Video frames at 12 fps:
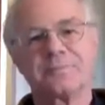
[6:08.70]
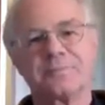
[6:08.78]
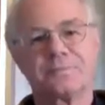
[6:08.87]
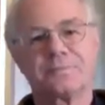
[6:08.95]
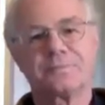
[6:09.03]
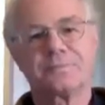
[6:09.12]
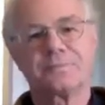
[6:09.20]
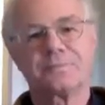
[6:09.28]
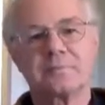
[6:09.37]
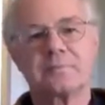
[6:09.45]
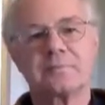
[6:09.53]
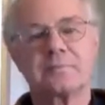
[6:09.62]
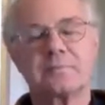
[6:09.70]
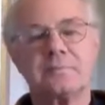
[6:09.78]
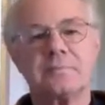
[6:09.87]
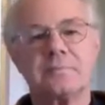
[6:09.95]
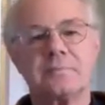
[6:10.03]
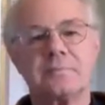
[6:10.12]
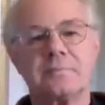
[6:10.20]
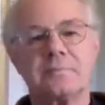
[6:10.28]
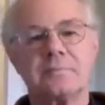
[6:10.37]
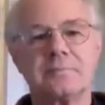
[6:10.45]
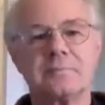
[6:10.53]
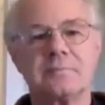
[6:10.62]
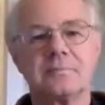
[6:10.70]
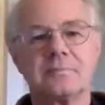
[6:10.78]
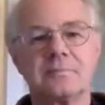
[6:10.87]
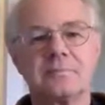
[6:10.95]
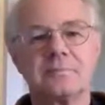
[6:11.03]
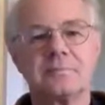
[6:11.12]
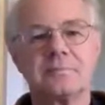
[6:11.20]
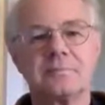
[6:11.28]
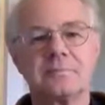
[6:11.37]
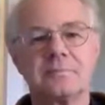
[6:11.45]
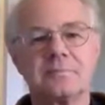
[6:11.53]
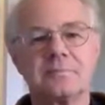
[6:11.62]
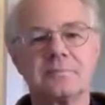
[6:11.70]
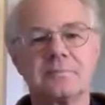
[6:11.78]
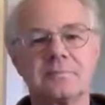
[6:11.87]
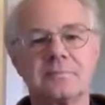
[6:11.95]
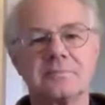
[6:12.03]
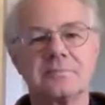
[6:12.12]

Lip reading: [no speech]